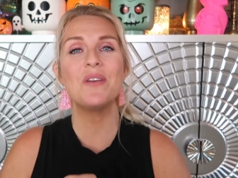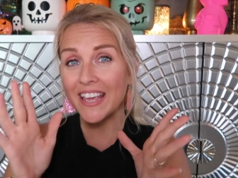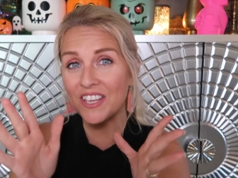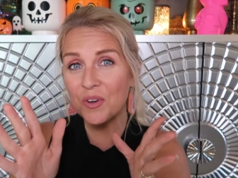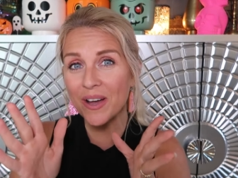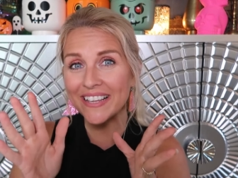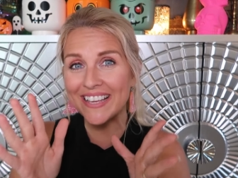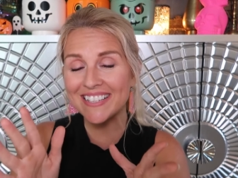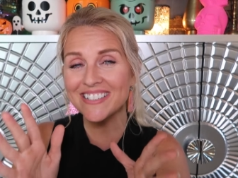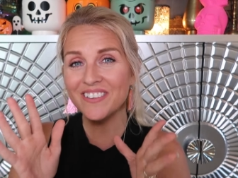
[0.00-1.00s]
Thank you
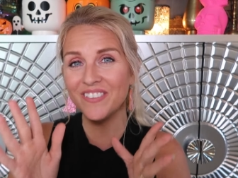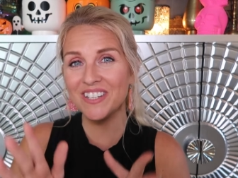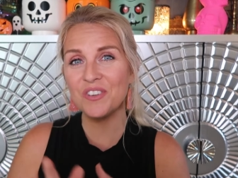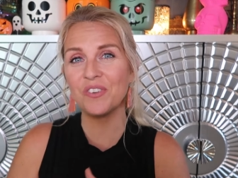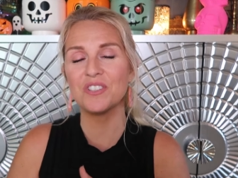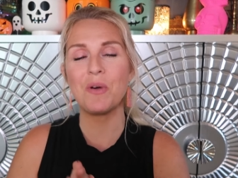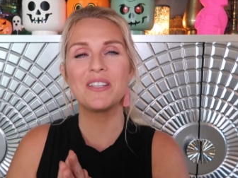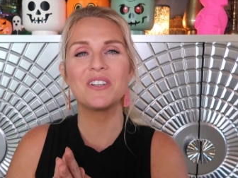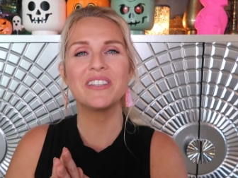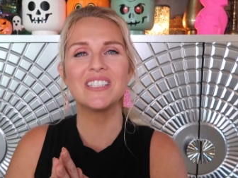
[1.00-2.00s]
again to Vendoo for
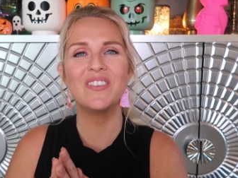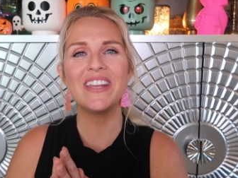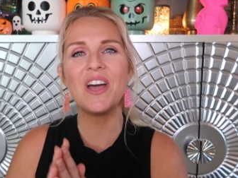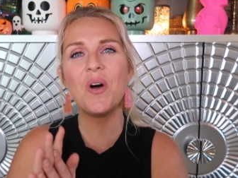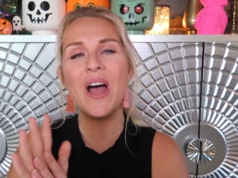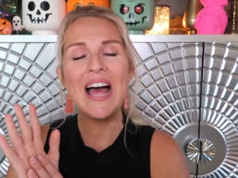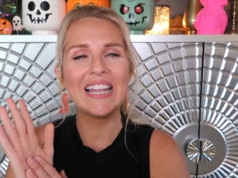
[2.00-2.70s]
sponsoring this video.